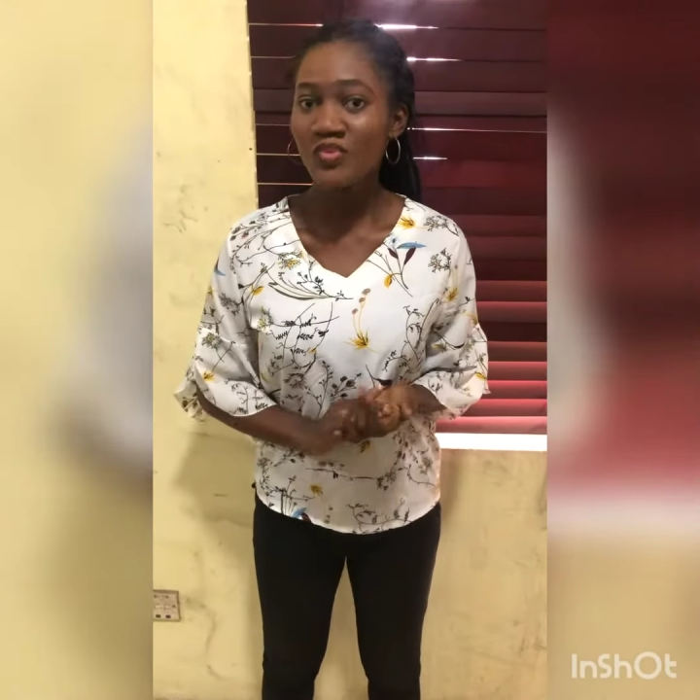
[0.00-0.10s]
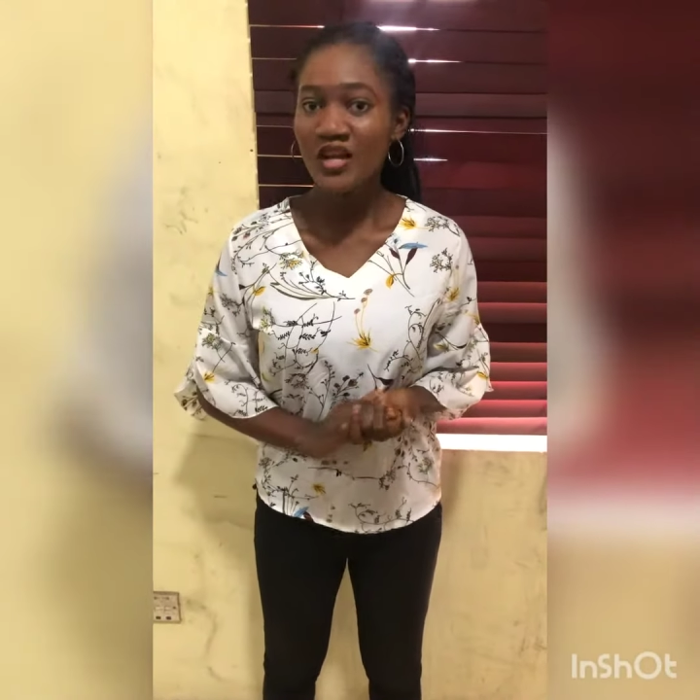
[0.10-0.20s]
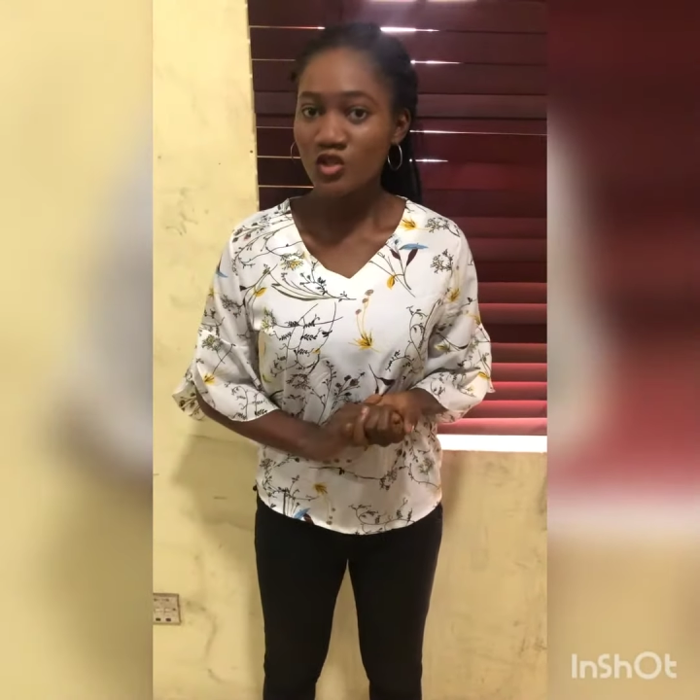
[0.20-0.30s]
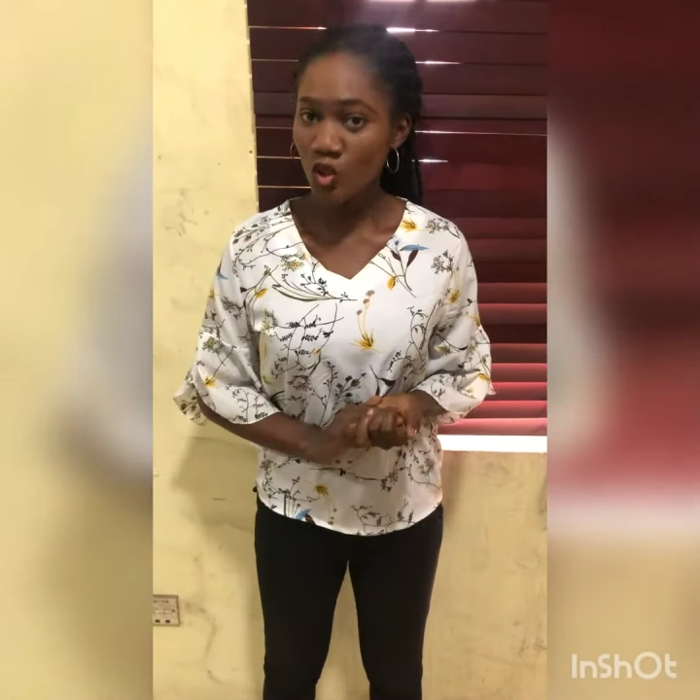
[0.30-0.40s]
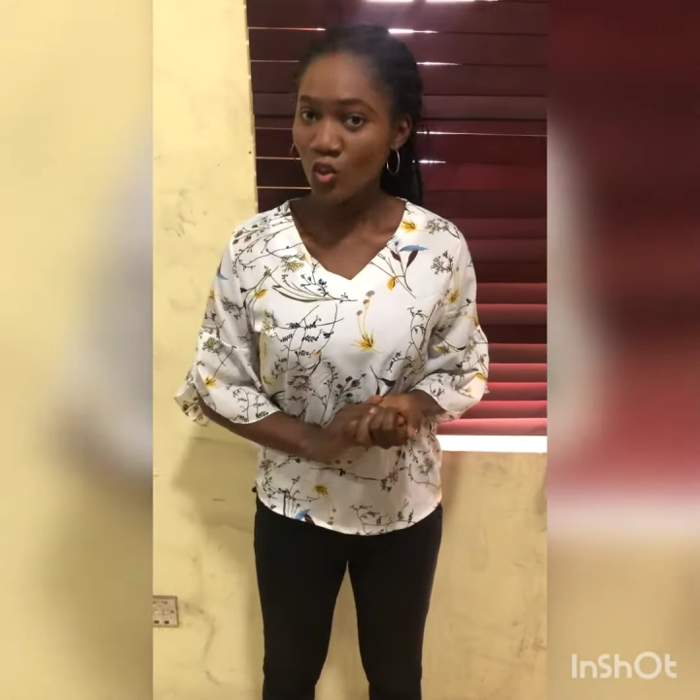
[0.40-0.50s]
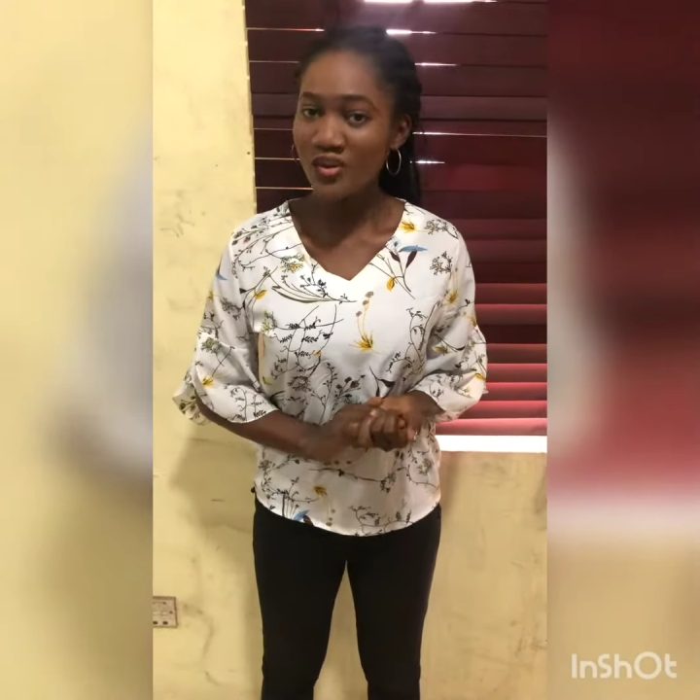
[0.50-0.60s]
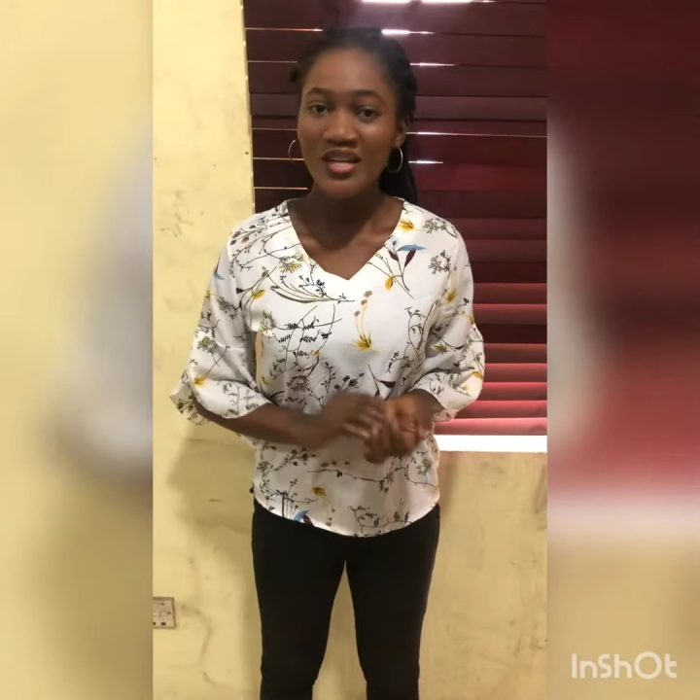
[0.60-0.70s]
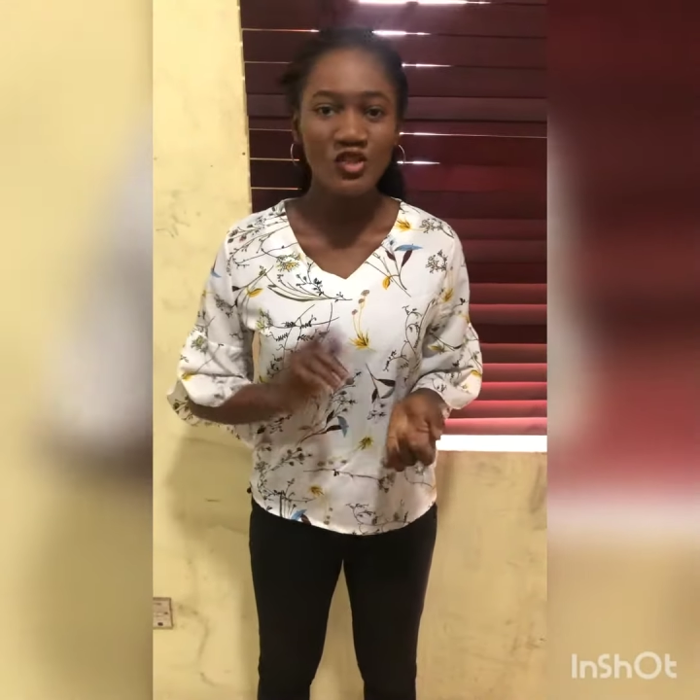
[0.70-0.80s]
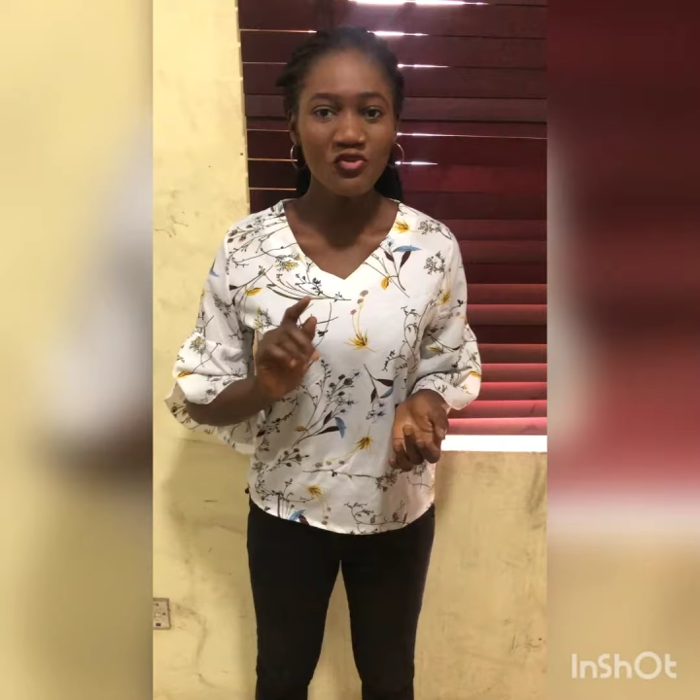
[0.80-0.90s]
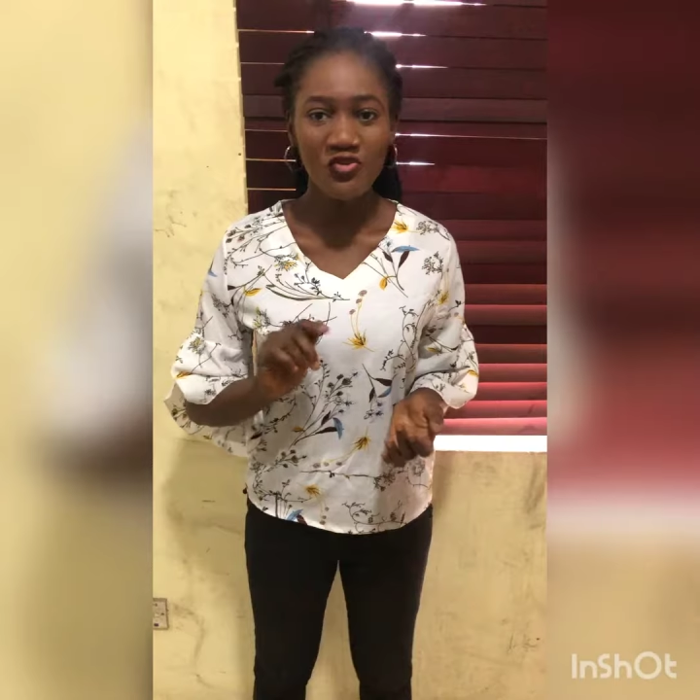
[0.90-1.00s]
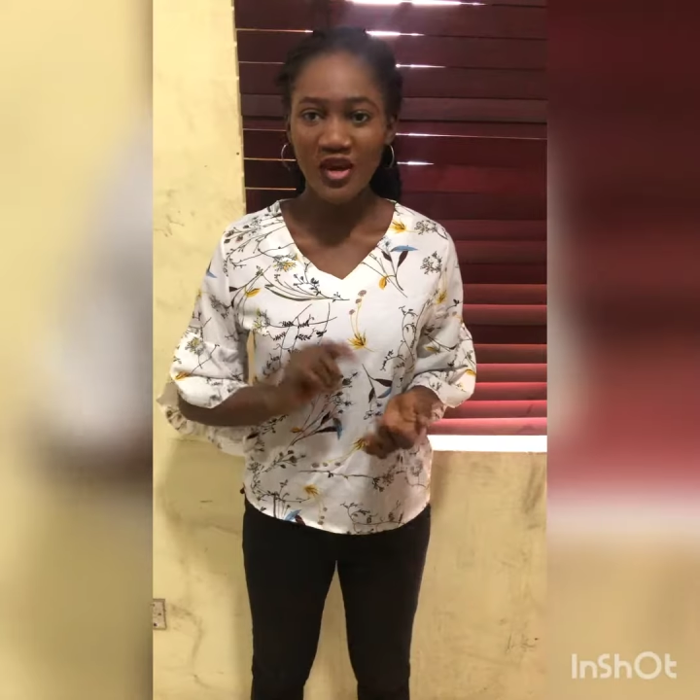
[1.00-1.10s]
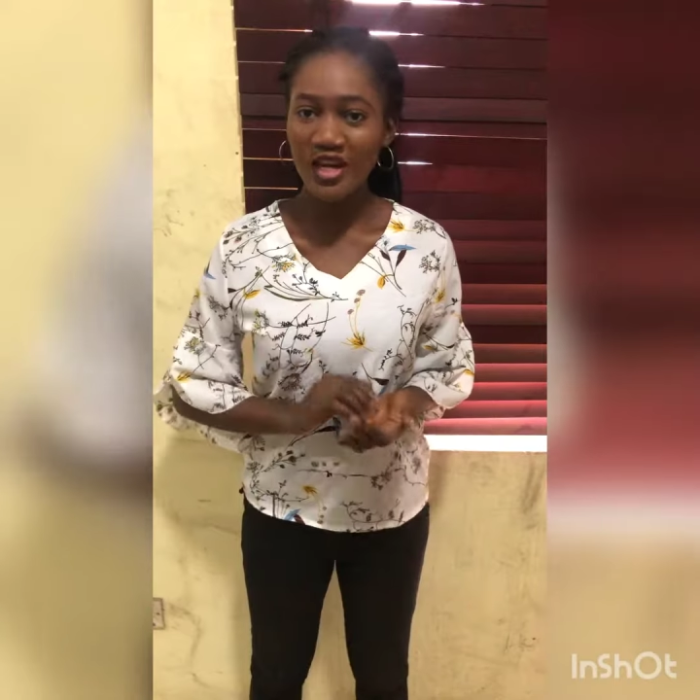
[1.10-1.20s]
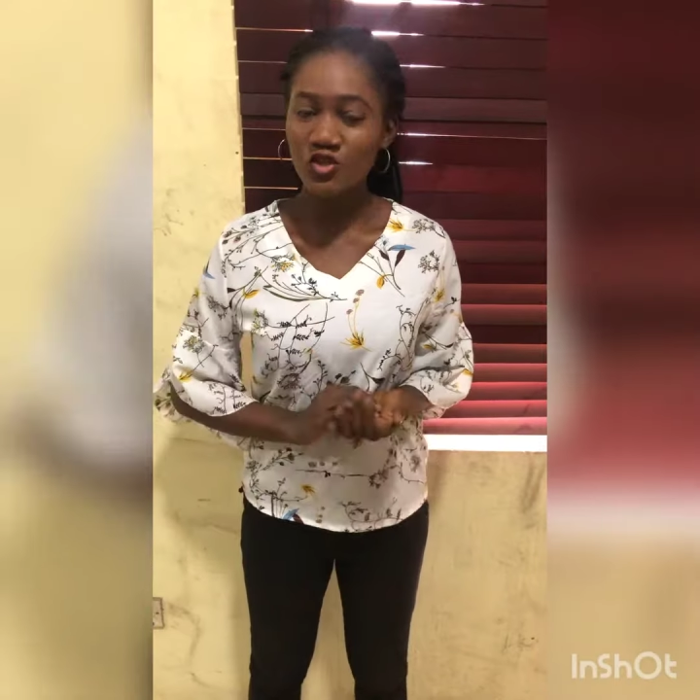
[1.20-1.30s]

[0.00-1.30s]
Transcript: So don't forget